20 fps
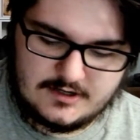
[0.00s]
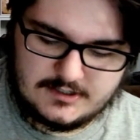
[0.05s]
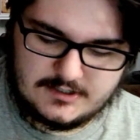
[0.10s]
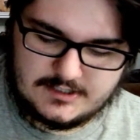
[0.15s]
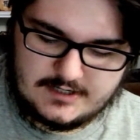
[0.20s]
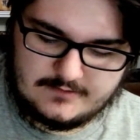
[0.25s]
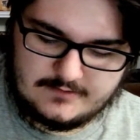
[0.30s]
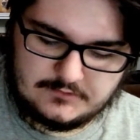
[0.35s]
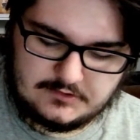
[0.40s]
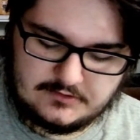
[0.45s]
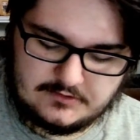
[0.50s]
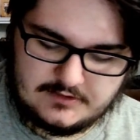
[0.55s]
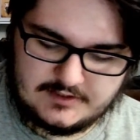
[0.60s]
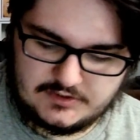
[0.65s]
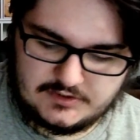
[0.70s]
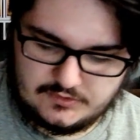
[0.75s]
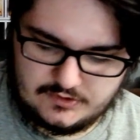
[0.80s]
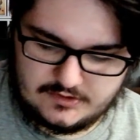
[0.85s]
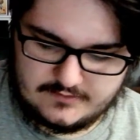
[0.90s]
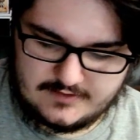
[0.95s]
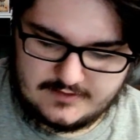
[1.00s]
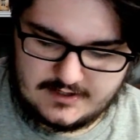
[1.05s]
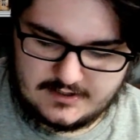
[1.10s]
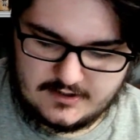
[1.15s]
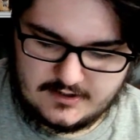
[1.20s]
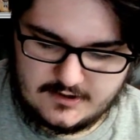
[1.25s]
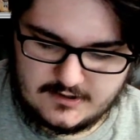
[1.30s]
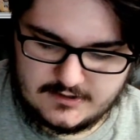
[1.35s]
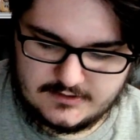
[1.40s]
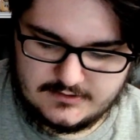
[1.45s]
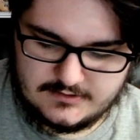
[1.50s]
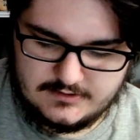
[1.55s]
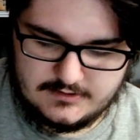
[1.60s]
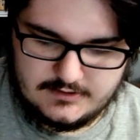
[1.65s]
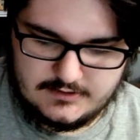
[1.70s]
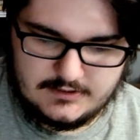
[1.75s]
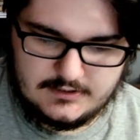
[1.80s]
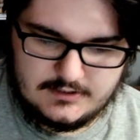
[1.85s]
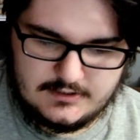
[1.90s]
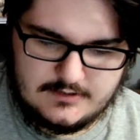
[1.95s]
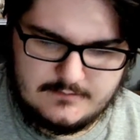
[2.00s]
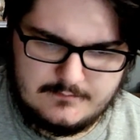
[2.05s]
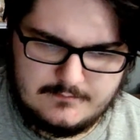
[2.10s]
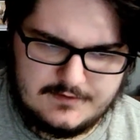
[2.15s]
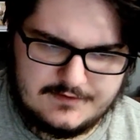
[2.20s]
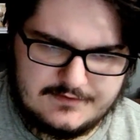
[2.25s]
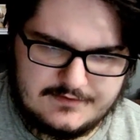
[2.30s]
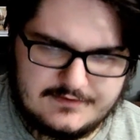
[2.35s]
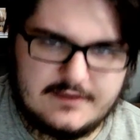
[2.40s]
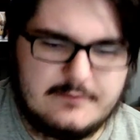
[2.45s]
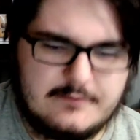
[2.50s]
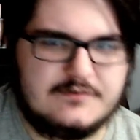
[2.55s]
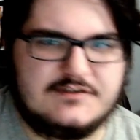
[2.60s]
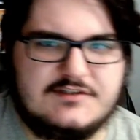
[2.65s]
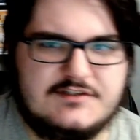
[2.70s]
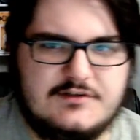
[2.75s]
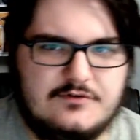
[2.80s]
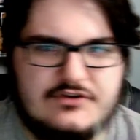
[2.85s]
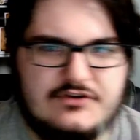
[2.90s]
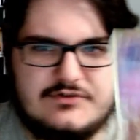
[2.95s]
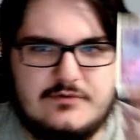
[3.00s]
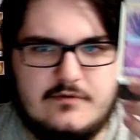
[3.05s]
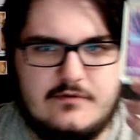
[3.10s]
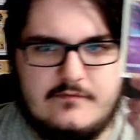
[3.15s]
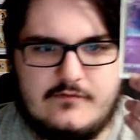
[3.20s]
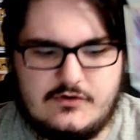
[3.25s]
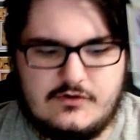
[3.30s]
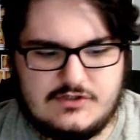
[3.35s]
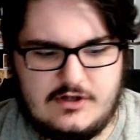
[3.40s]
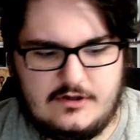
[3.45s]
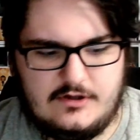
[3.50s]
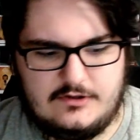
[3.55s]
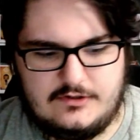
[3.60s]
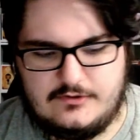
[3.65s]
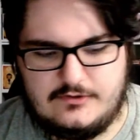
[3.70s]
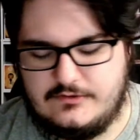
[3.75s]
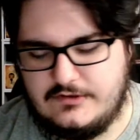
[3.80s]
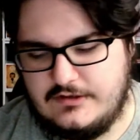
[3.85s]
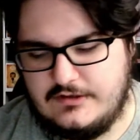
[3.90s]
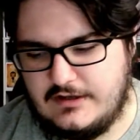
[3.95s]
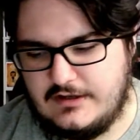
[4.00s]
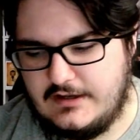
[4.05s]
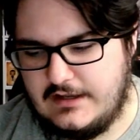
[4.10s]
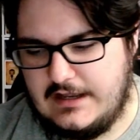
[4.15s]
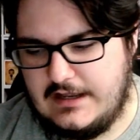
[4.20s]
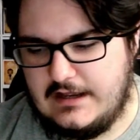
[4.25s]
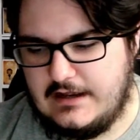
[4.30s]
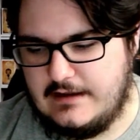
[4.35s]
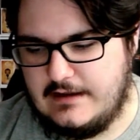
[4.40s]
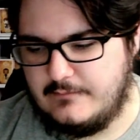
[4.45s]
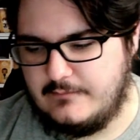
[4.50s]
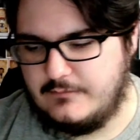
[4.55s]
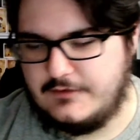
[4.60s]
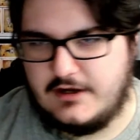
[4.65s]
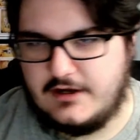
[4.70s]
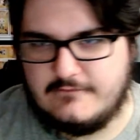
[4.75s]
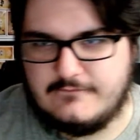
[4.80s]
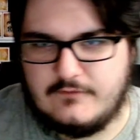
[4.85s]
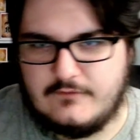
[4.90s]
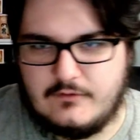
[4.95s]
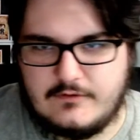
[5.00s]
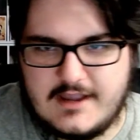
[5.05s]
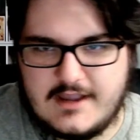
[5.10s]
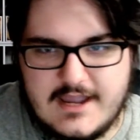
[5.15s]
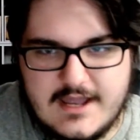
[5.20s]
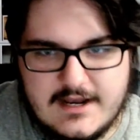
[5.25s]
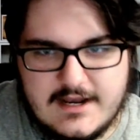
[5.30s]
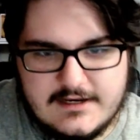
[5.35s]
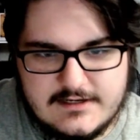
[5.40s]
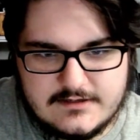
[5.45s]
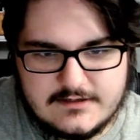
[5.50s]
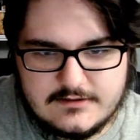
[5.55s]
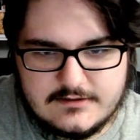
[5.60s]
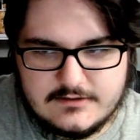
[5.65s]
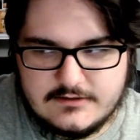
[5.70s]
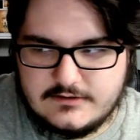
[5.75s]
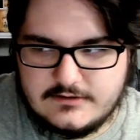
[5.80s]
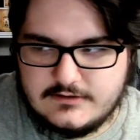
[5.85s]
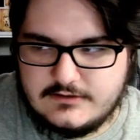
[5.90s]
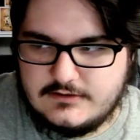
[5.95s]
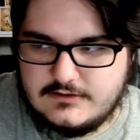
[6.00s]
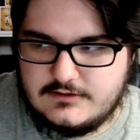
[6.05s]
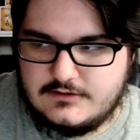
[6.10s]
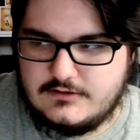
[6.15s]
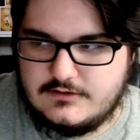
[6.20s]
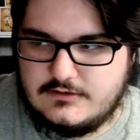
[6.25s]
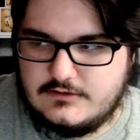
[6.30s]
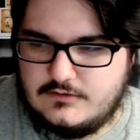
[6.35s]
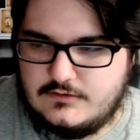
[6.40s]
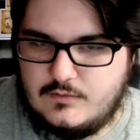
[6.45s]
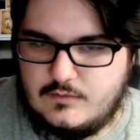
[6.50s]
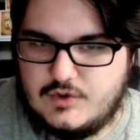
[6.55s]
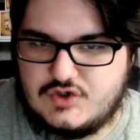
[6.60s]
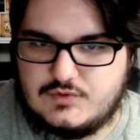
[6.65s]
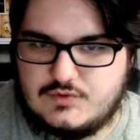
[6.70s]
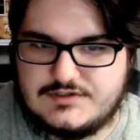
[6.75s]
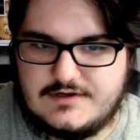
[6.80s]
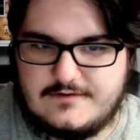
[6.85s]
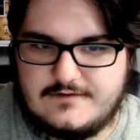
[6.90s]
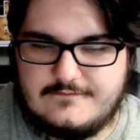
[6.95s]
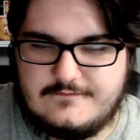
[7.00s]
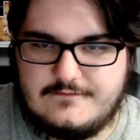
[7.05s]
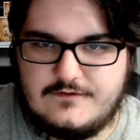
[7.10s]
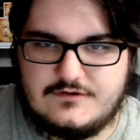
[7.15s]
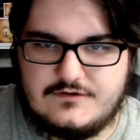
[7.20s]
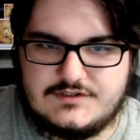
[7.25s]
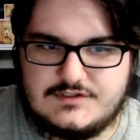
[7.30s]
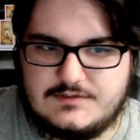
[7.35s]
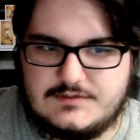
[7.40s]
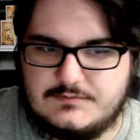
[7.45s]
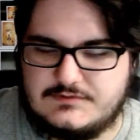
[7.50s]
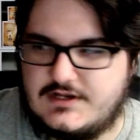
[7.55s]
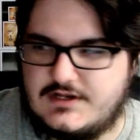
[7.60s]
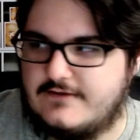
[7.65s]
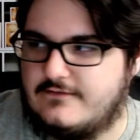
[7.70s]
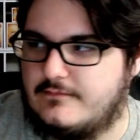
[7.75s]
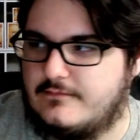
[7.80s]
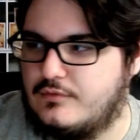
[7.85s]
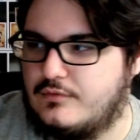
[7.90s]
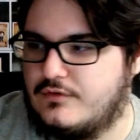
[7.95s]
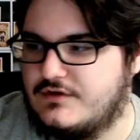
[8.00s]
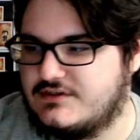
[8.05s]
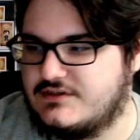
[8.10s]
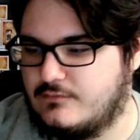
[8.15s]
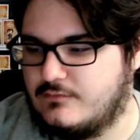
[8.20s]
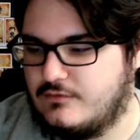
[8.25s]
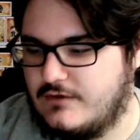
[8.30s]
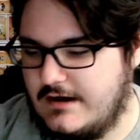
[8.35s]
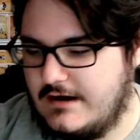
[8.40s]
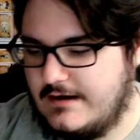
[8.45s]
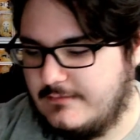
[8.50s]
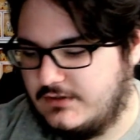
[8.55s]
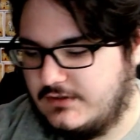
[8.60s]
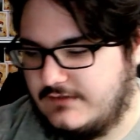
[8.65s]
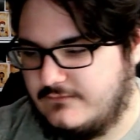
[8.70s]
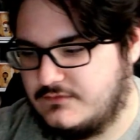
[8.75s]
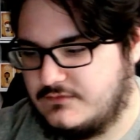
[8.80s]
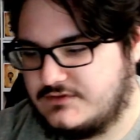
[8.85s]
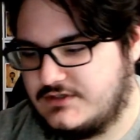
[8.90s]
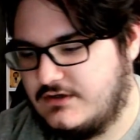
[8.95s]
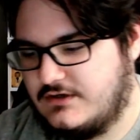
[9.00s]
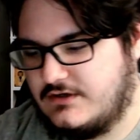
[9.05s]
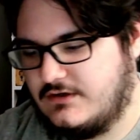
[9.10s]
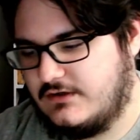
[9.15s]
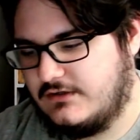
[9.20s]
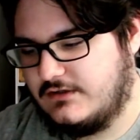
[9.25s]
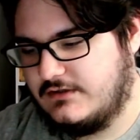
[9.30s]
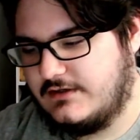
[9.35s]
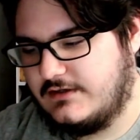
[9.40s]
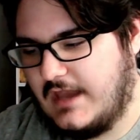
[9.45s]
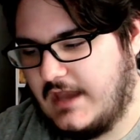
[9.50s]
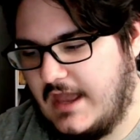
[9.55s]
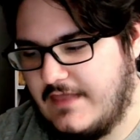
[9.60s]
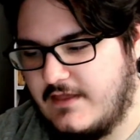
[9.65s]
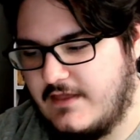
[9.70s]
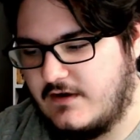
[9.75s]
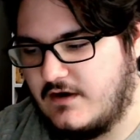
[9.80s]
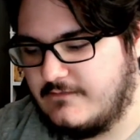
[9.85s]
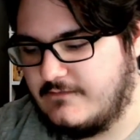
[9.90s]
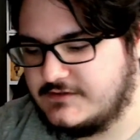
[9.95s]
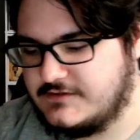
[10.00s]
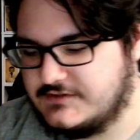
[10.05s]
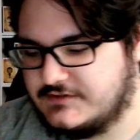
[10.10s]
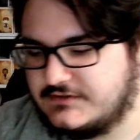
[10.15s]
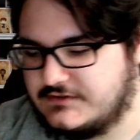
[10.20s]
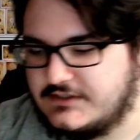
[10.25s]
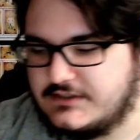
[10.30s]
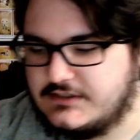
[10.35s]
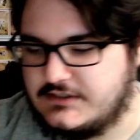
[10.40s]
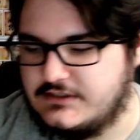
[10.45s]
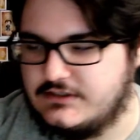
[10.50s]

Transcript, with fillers: and I really like the look of that card. But that was still just a reverse hollow. Um, we got a Volcanion which was our first. It was kind of a prism rare, I believe it was called. And then obviously